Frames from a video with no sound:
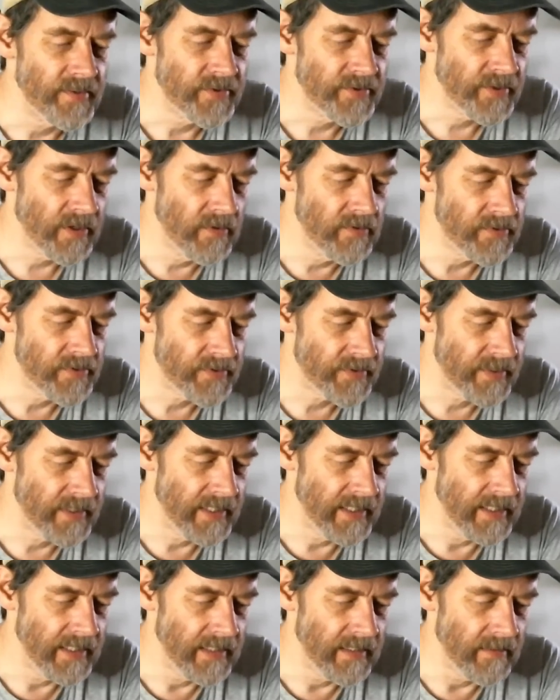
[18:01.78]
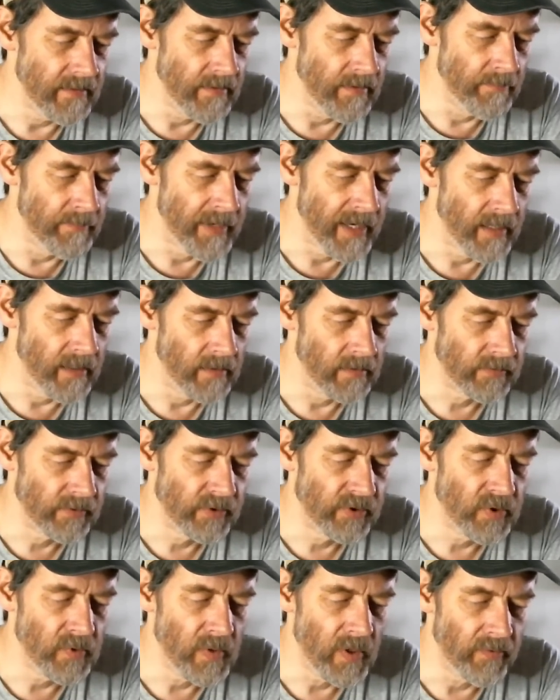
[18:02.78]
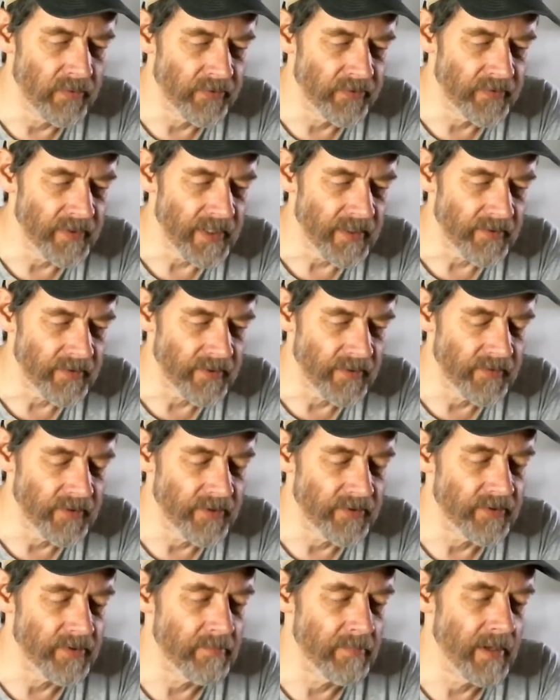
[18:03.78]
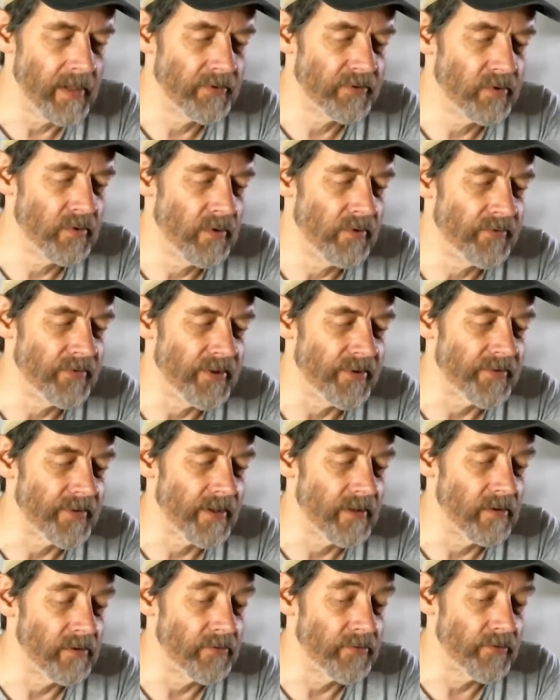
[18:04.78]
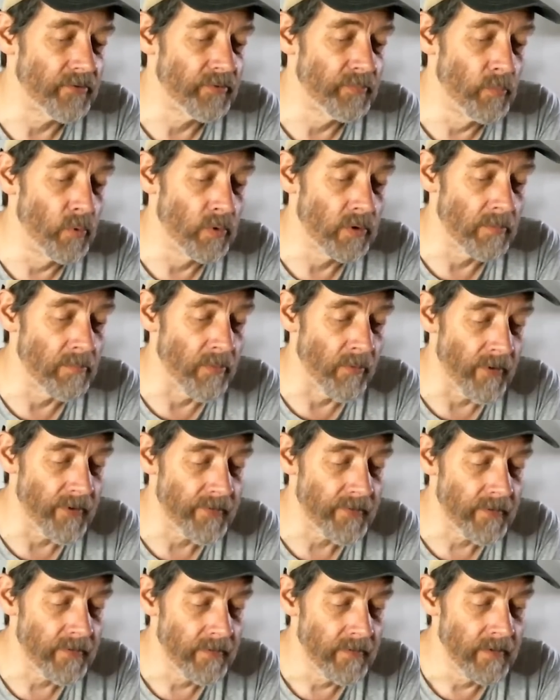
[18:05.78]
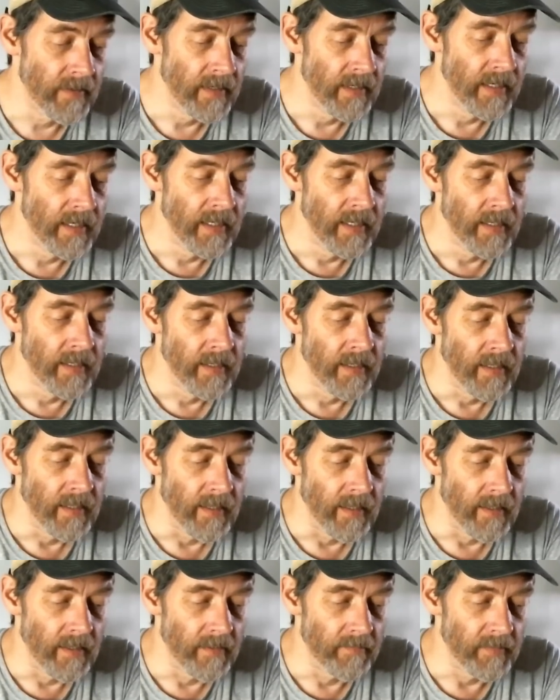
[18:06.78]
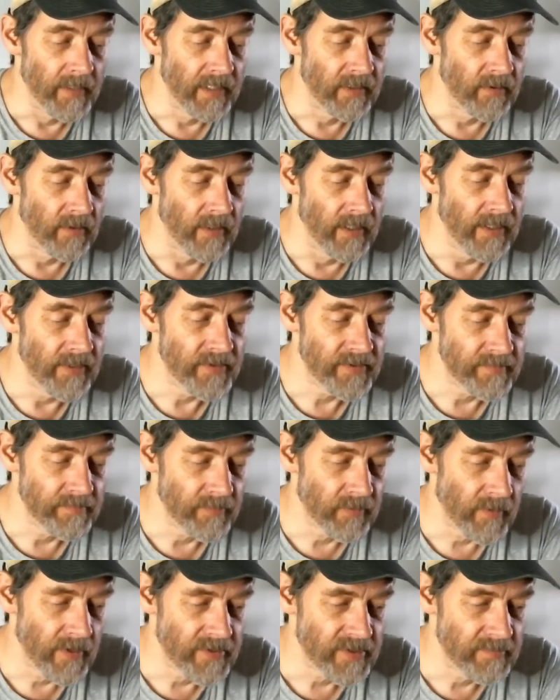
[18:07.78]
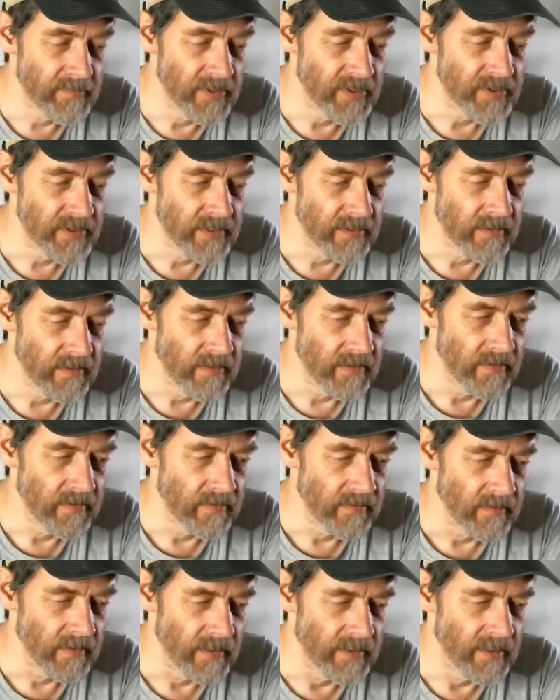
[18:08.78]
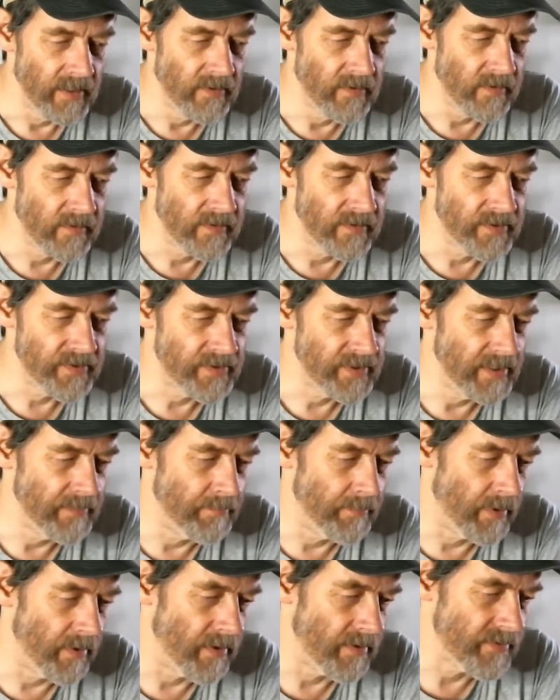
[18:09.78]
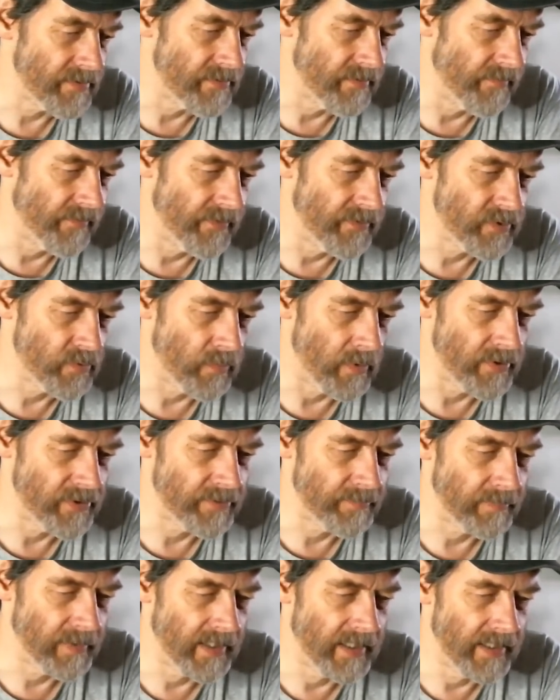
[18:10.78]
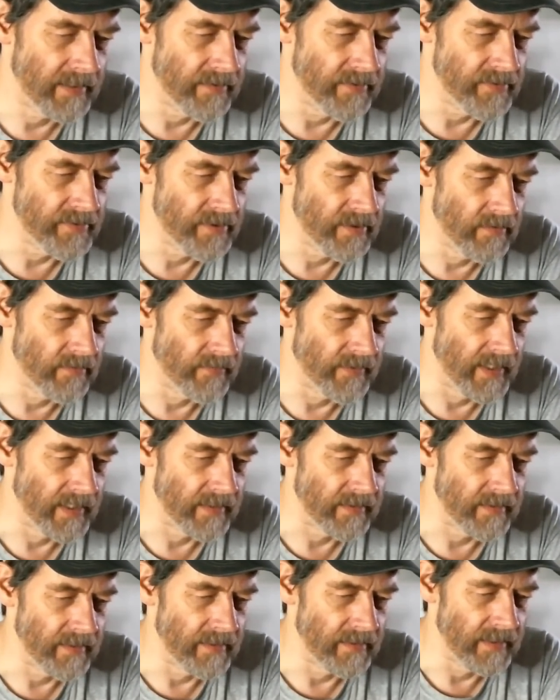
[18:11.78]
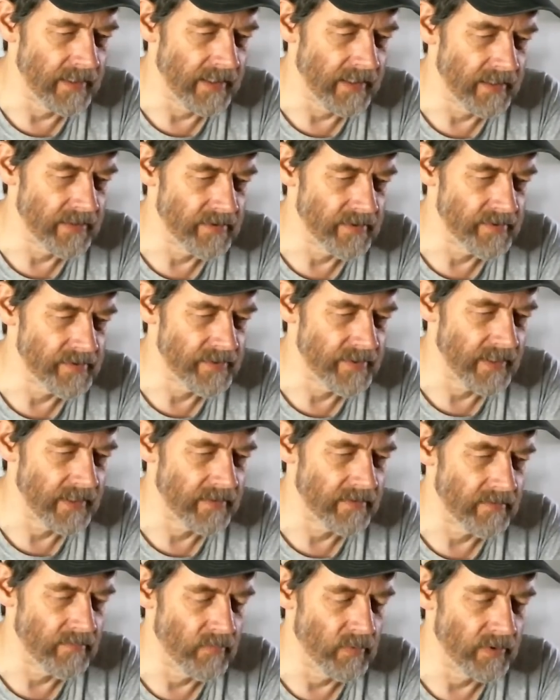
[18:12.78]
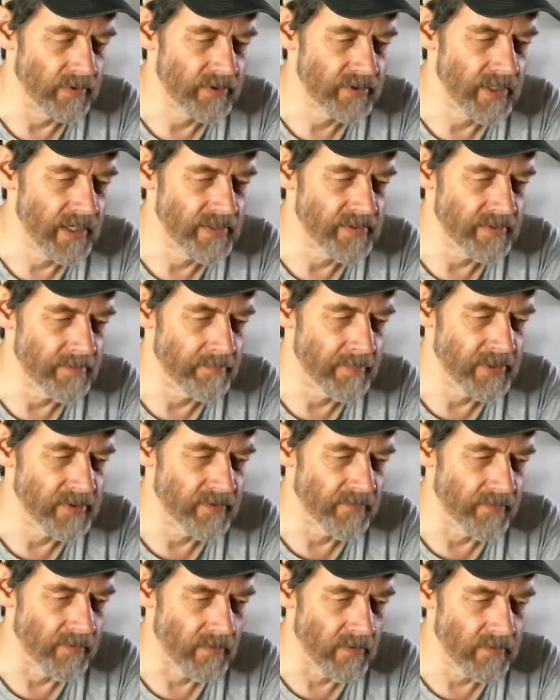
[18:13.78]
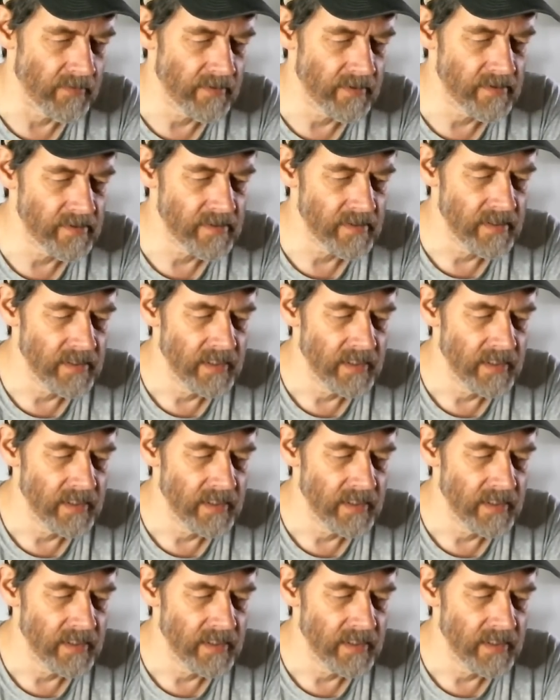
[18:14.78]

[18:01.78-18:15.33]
shows the Bell 206. This is the Bell 206L's smaller brother. Its transmission. Here you can see parts of the swash plate and linkages that will change the pitch of the rotors.